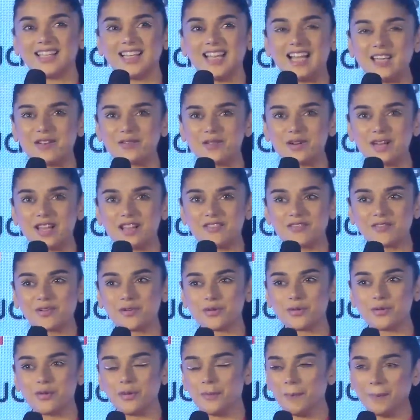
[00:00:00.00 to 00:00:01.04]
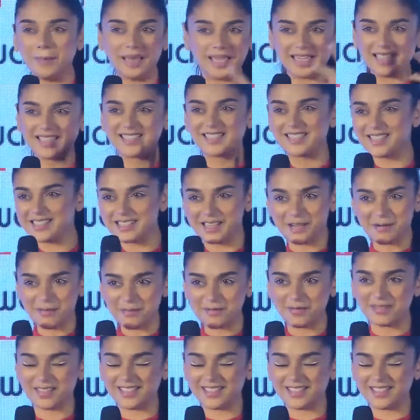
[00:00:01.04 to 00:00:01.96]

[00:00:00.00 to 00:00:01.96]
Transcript: I don't have to make this up.